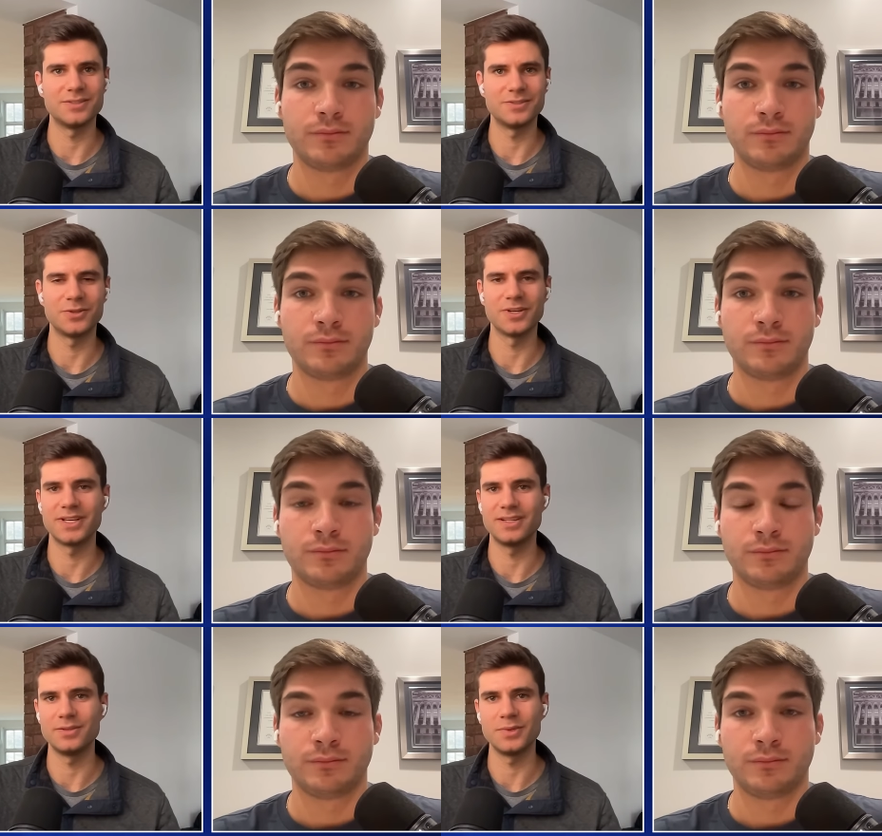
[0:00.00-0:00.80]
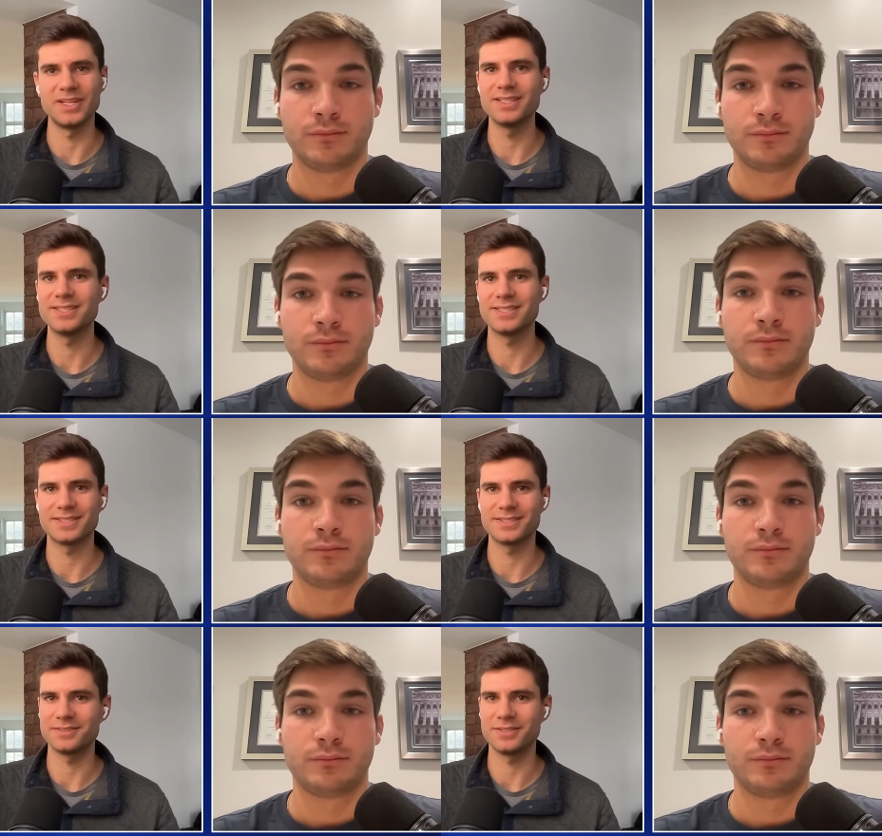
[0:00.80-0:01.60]
Speaker 1: who are in the weeds,
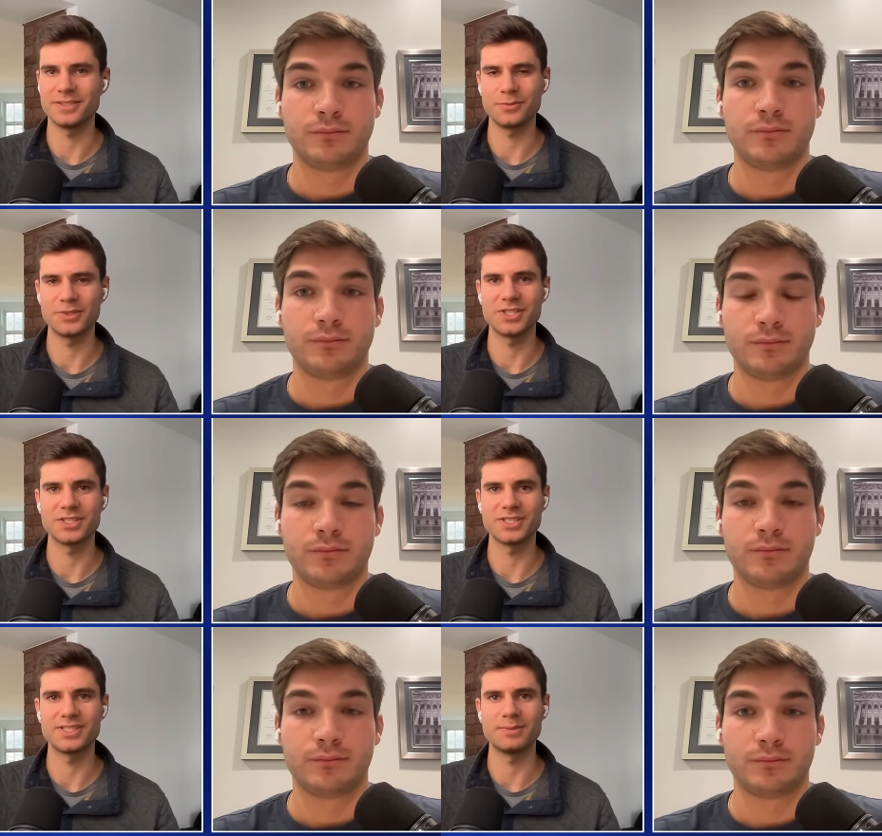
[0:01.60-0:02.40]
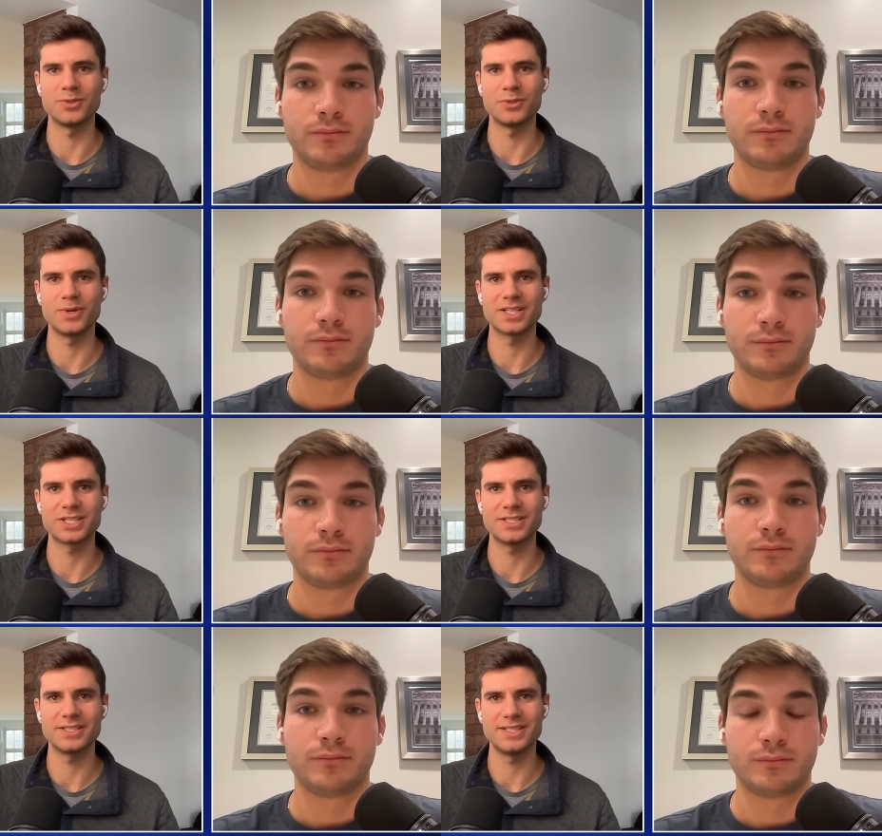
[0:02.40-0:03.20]
you know, with just a simple
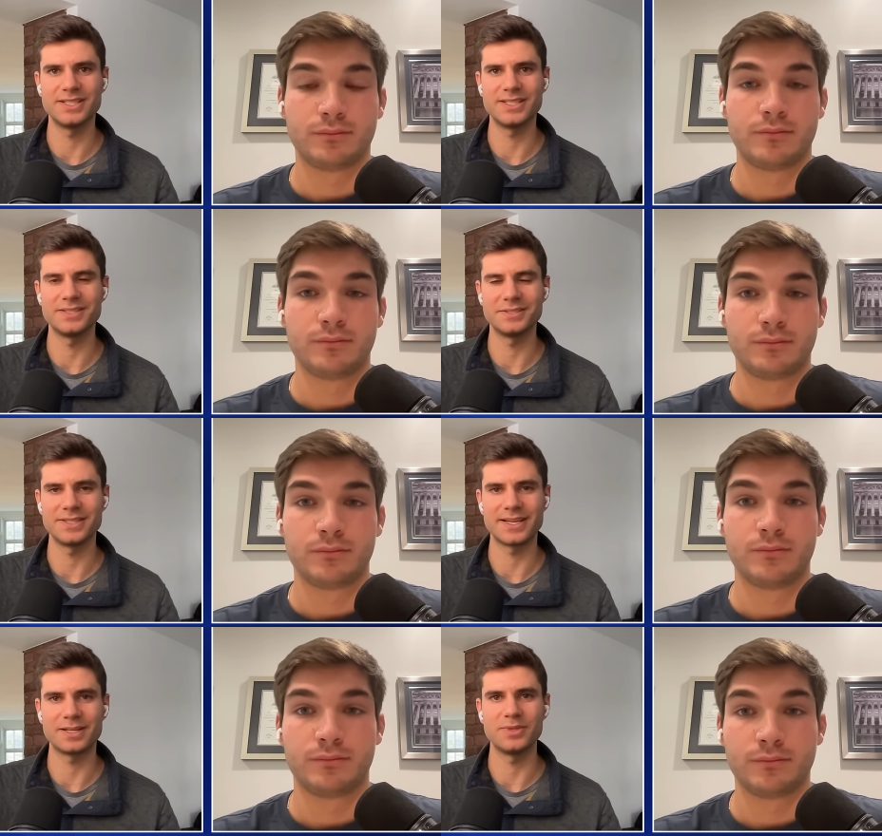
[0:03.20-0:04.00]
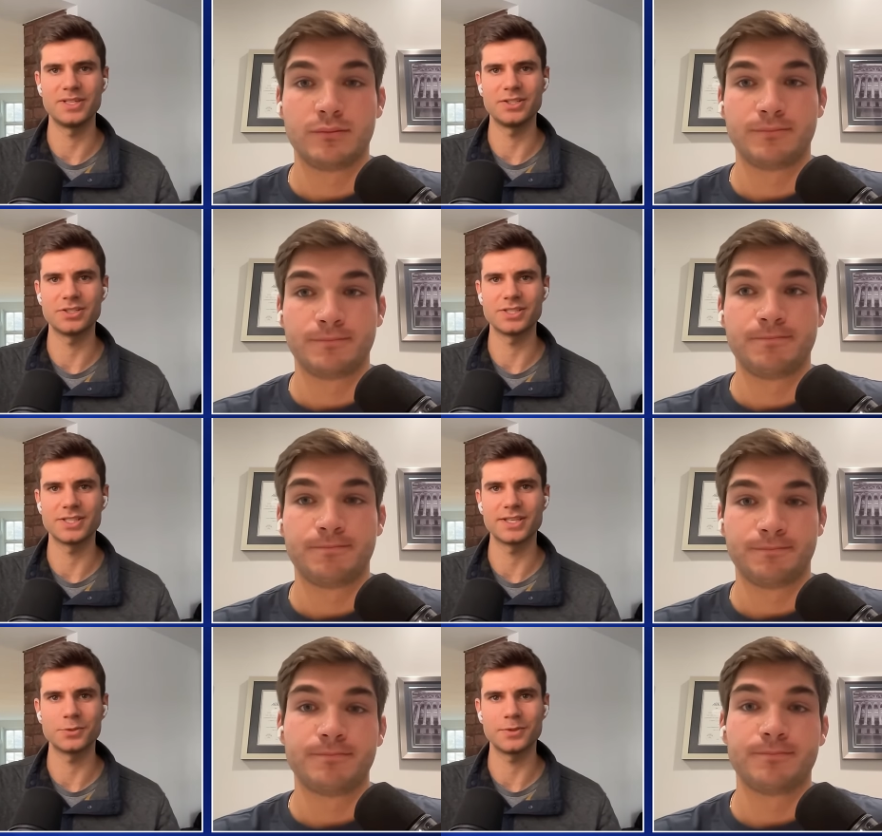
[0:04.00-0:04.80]
question, then, then that could be interesting
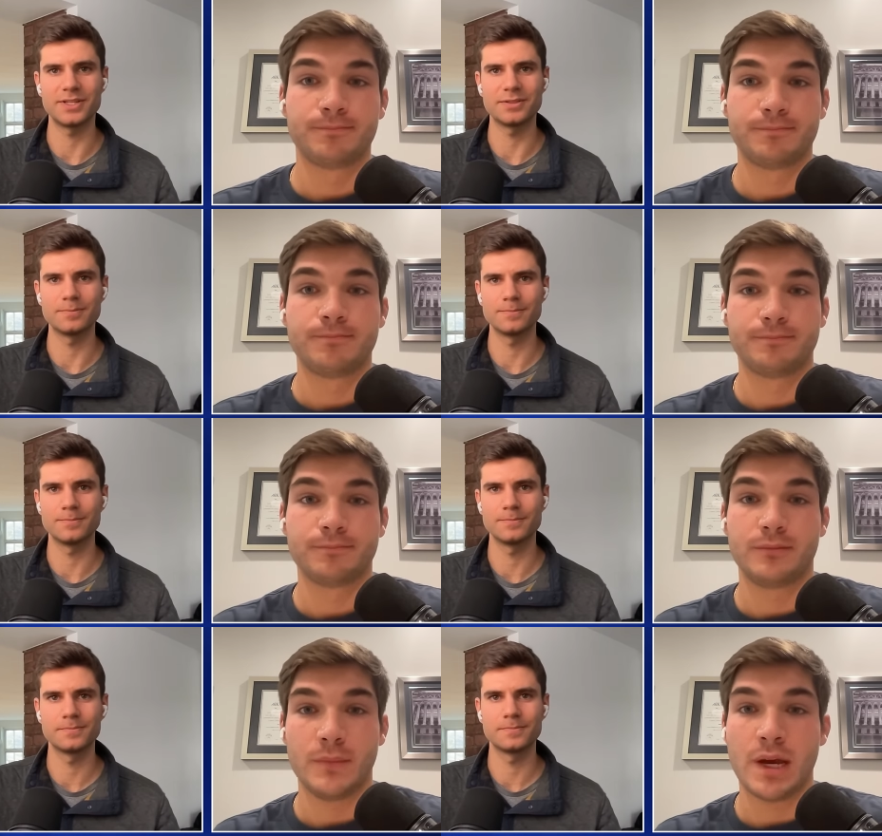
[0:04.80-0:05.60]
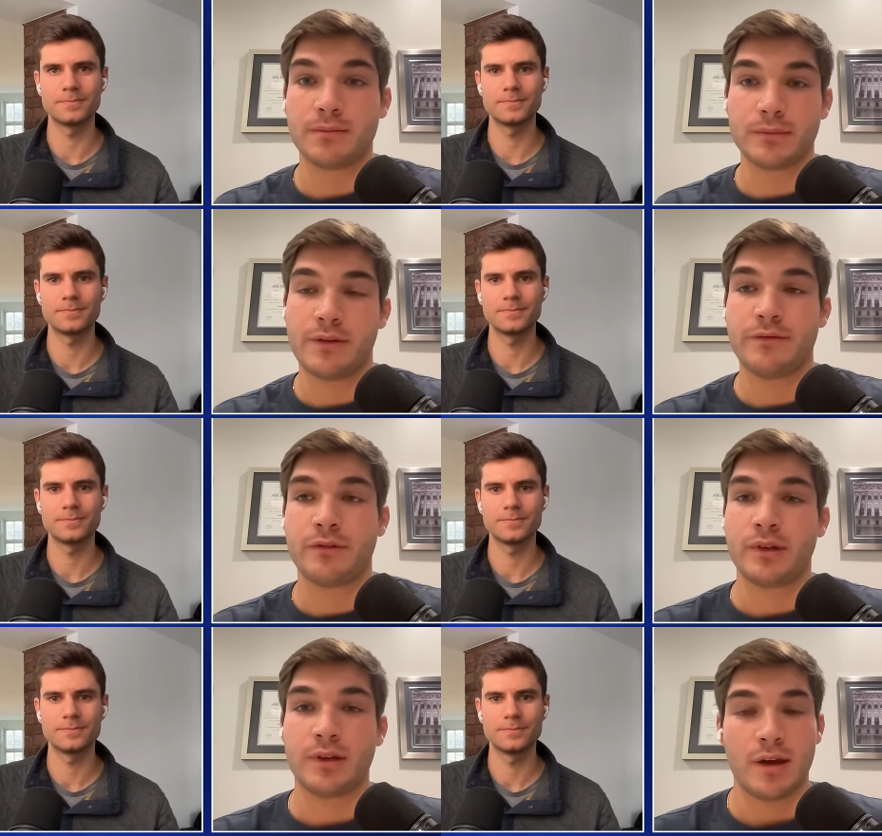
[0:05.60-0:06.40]
as well.
Speaker 2: Yeah,
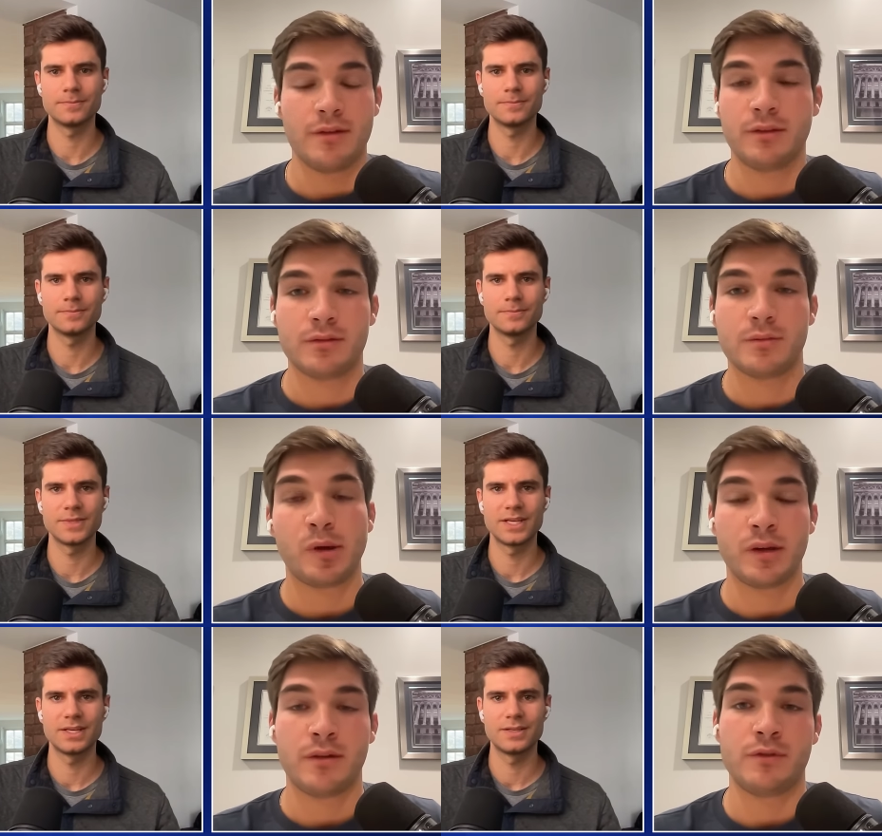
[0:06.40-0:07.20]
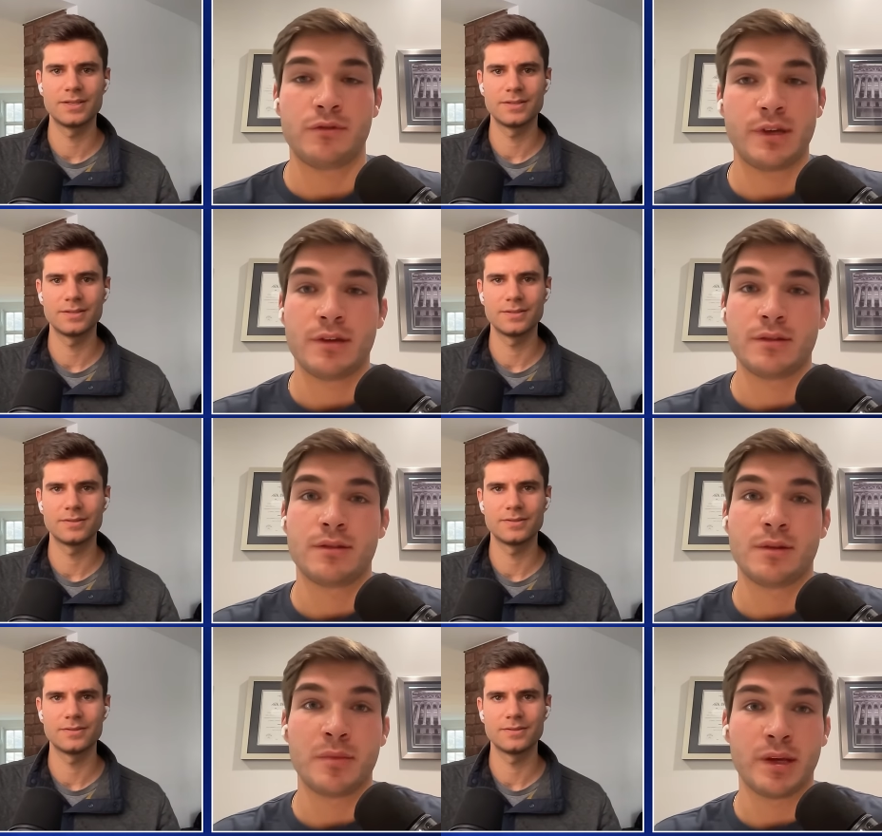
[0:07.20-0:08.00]
definitely. I think there's plenty of use cases.
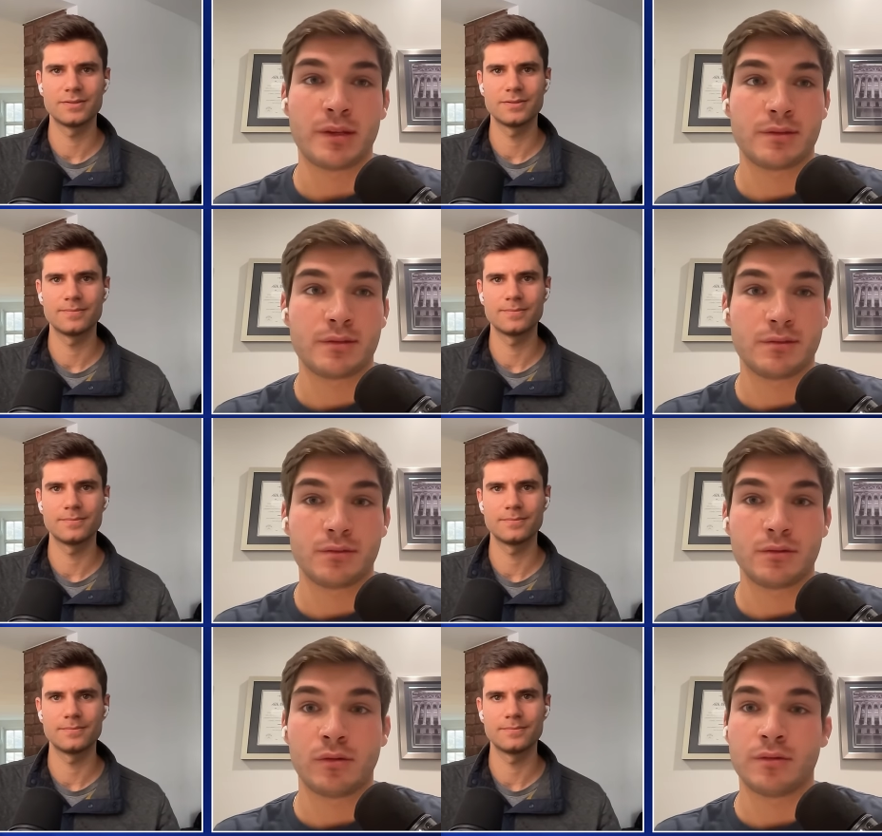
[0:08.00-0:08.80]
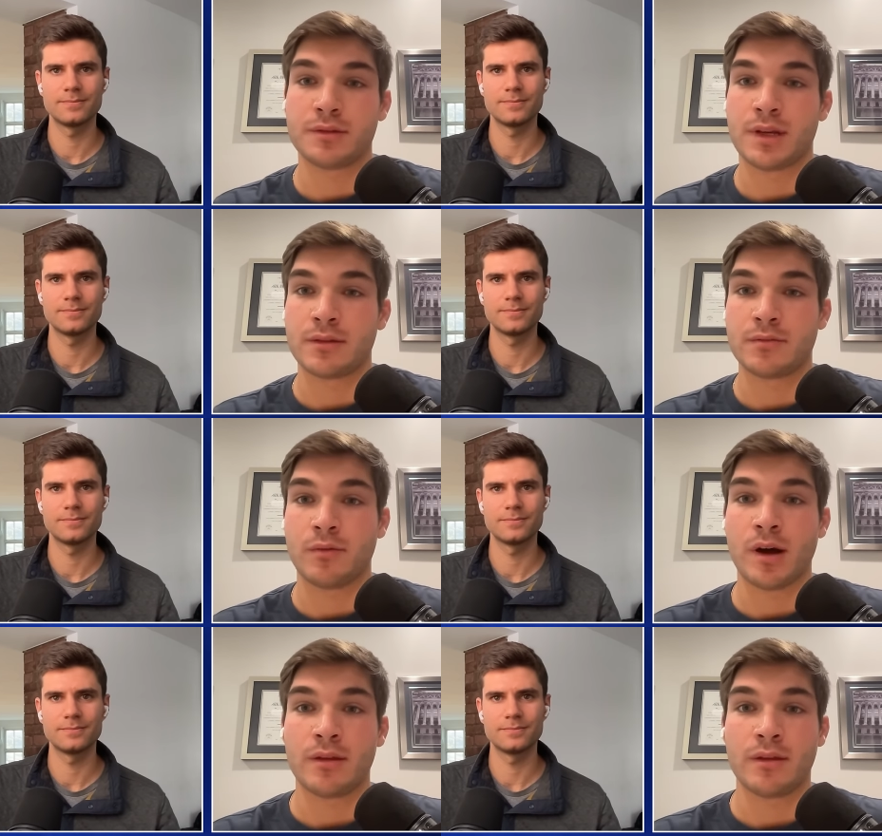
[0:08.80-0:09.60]
It makes total sense
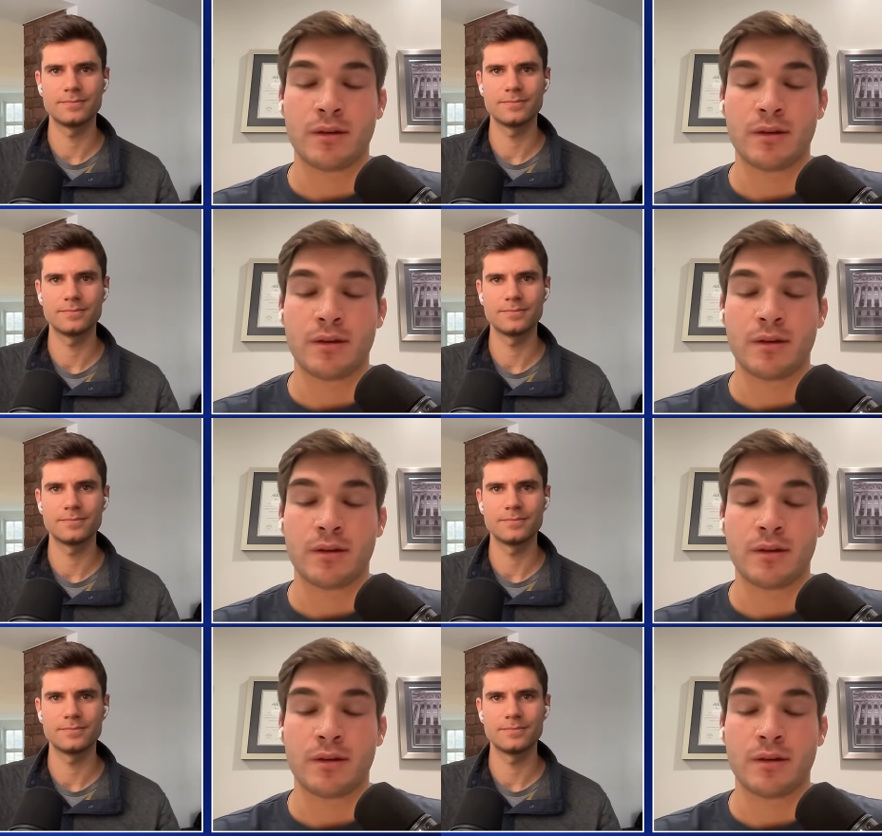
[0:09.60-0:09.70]
why they're